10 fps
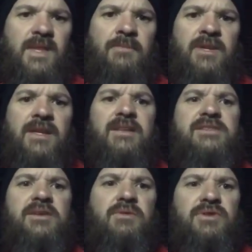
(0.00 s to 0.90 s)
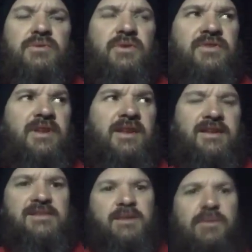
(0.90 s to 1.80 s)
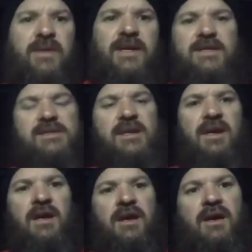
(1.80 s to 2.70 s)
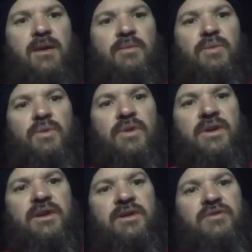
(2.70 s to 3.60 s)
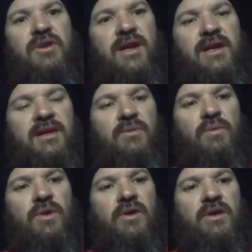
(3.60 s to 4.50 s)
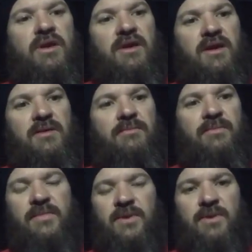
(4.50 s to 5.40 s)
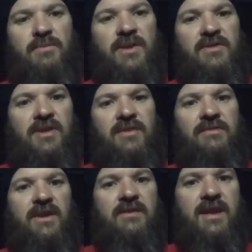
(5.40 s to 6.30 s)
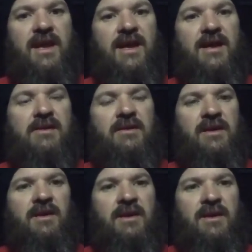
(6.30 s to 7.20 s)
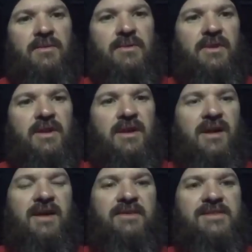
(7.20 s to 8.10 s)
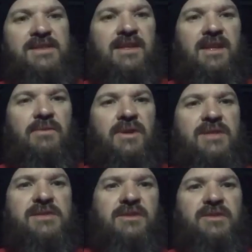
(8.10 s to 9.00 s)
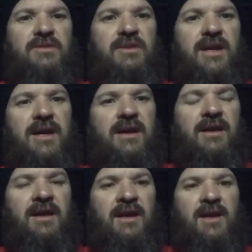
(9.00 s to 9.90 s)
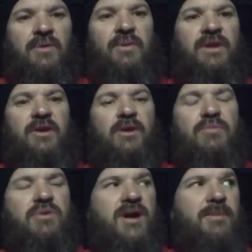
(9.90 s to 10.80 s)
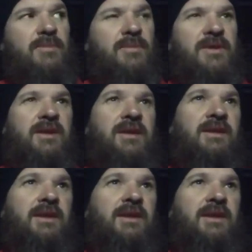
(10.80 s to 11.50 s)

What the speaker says: But let us know what you want to see the next couple of days. We wanted to try to get work. We may try to figure that out. We haven't seen any ways to do that. We are probably